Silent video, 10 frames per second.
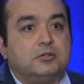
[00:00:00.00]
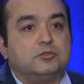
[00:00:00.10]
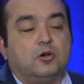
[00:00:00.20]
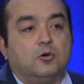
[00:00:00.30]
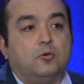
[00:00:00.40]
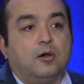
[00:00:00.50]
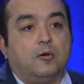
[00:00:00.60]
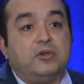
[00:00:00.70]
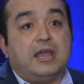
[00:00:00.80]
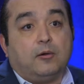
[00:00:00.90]
So
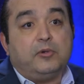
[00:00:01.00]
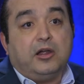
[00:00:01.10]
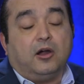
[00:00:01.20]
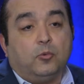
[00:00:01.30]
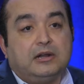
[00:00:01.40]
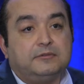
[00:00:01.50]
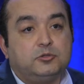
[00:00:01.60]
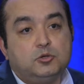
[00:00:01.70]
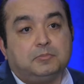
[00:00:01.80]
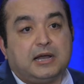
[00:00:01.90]
we are one of the
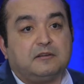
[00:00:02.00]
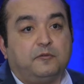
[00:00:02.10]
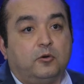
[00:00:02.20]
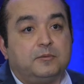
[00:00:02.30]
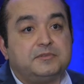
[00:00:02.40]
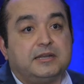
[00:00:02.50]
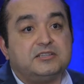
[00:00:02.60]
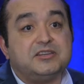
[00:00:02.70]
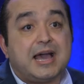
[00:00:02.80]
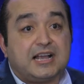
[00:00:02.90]
two platforms that
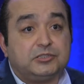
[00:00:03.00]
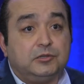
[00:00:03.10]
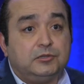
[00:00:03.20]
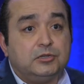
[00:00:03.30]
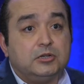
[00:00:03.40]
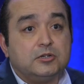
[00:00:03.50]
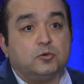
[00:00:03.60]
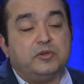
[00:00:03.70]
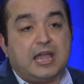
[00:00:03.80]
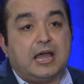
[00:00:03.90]
is national. So
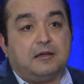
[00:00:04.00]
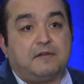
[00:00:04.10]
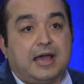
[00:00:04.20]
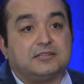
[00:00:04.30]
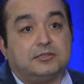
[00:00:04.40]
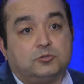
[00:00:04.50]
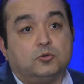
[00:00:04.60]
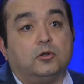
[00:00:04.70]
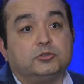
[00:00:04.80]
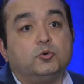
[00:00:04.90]
we have access
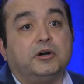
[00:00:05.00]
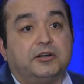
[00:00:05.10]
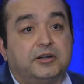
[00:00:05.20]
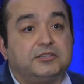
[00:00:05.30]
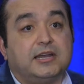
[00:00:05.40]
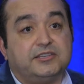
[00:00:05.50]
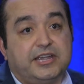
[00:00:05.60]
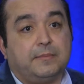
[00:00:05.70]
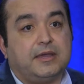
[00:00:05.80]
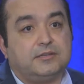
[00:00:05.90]
to all 210
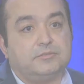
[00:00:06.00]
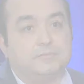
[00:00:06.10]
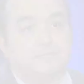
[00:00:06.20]
DMAs.